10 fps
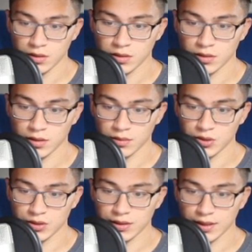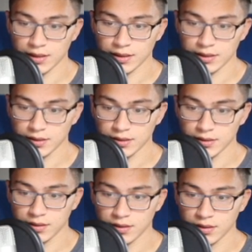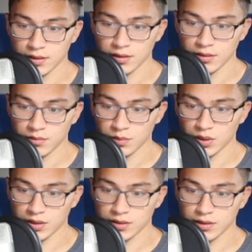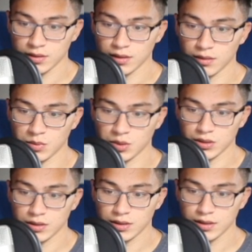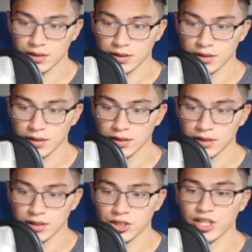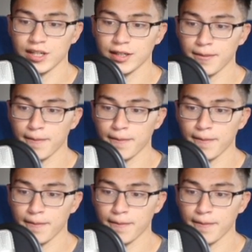So numbers I plus numbers j.